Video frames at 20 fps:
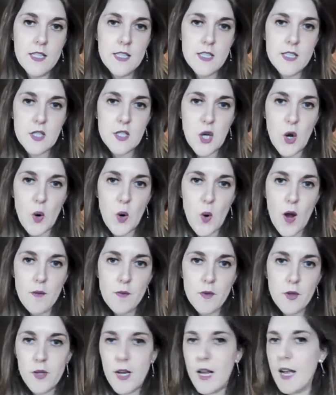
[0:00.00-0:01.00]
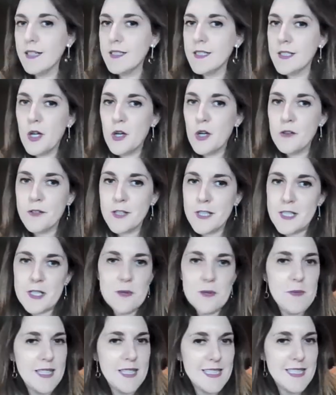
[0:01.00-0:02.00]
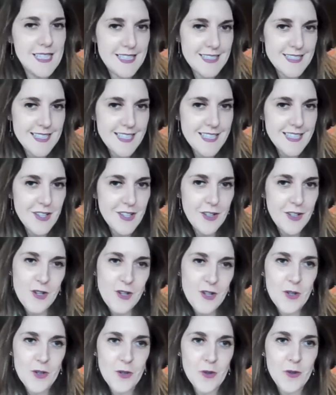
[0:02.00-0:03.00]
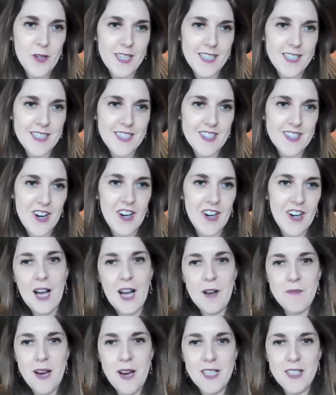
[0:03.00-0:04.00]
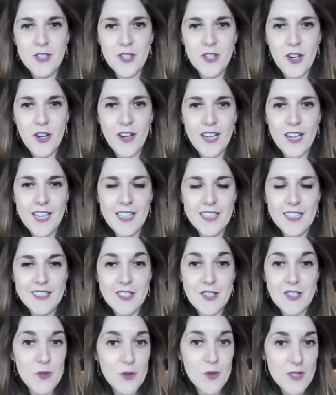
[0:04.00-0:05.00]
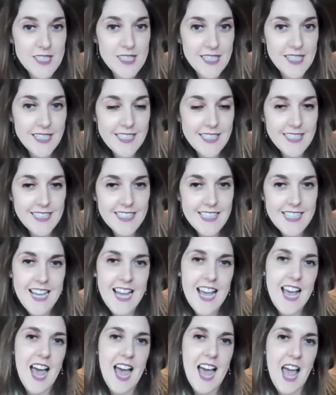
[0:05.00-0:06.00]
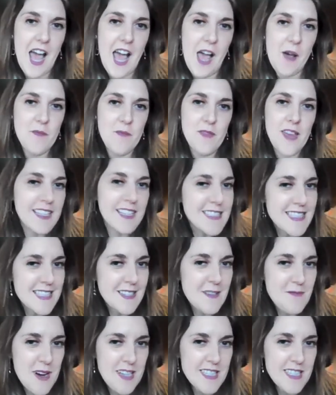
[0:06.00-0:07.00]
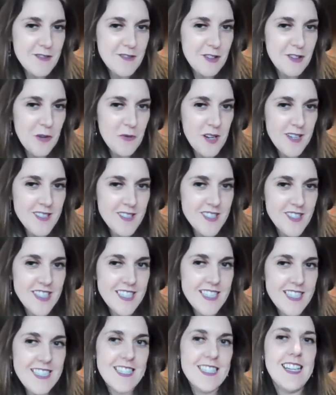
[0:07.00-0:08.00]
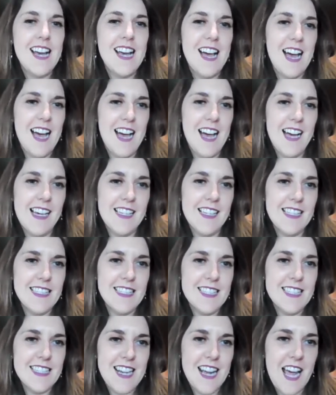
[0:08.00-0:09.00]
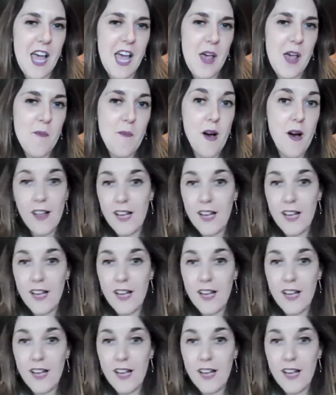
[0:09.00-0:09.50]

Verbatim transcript: So I'm going to hand it over to Mandy Leslie, who is our lab manager in the Swords clinic. Um, thanks, Mandy, for coming out tonight, and um,